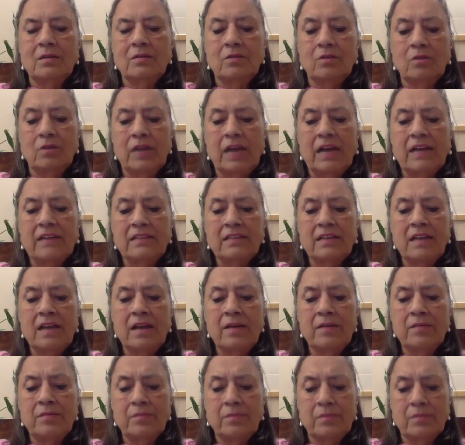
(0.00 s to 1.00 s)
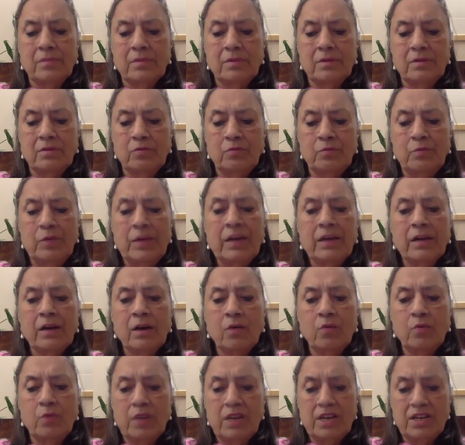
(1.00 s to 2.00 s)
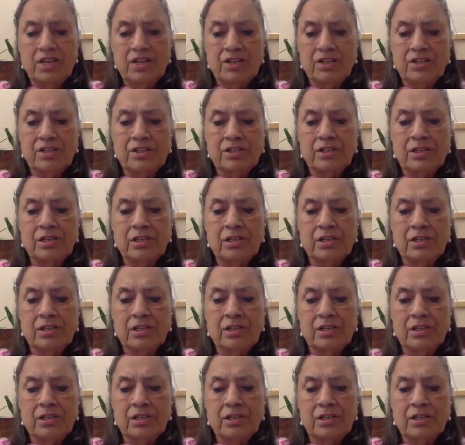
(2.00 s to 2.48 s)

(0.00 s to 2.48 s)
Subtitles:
Next time you make a wish,